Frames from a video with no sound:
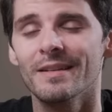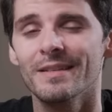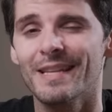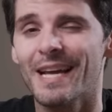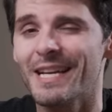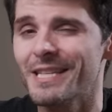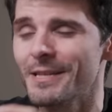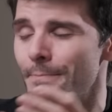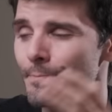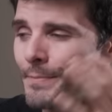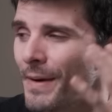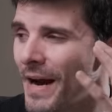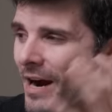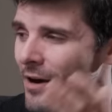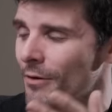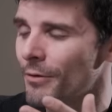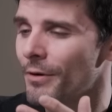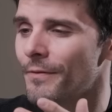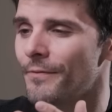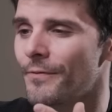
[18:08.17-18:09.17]
That's a
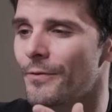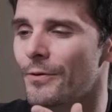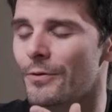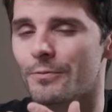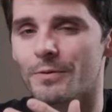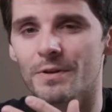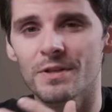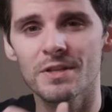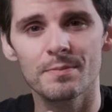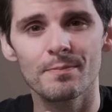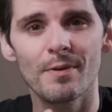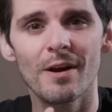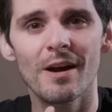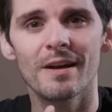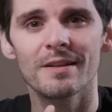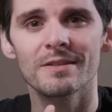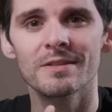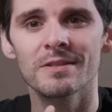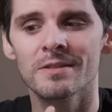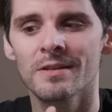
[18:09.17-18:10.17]
powerful
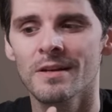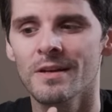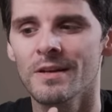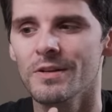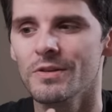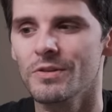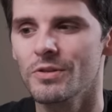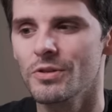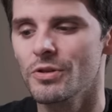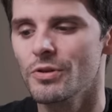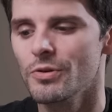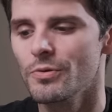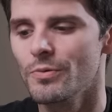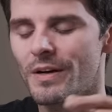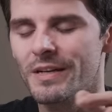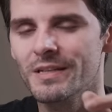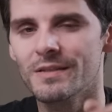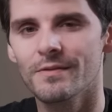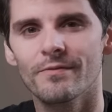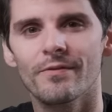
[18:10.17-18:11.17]
response to
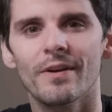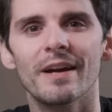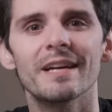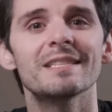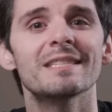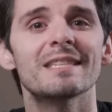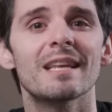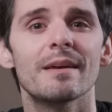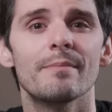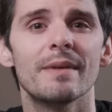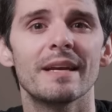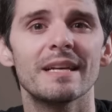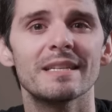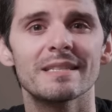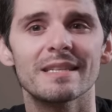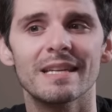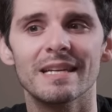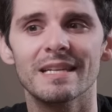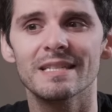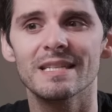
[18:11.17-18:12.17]
a device that makes
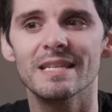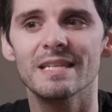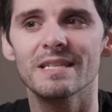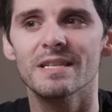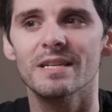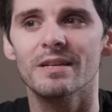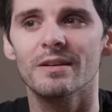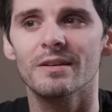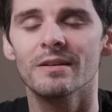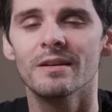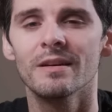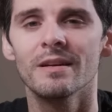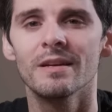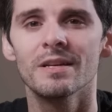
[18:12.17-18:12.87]
things easier.